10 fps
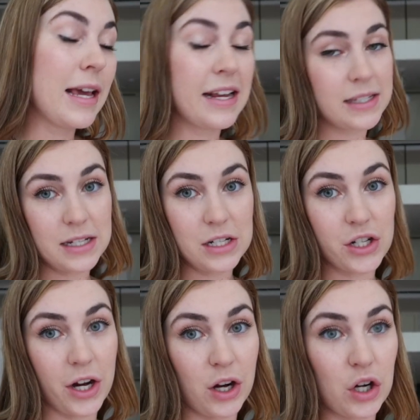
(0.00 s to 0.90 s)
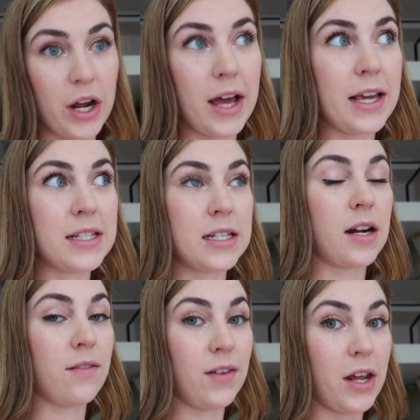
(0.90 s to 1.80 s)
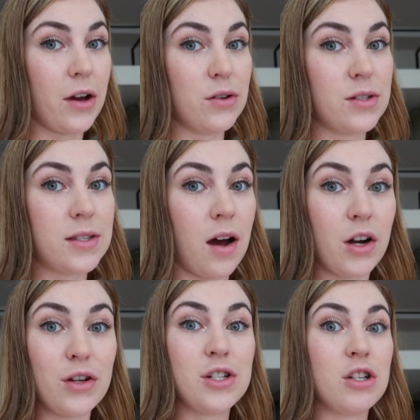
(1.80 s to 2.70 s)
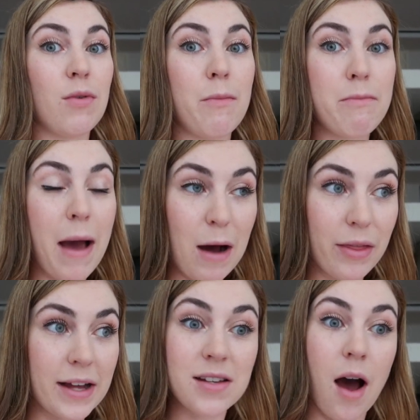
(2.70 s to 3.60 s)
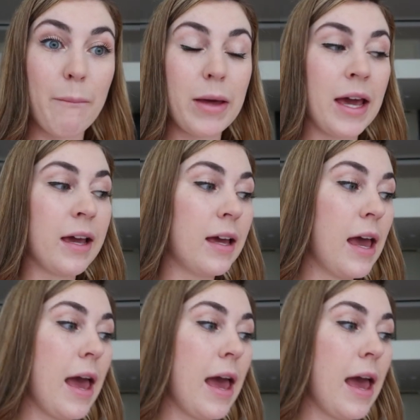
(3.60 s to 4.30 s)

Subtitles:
He's a teacher in Korea. He has a ton of videos on YouTube about that topic.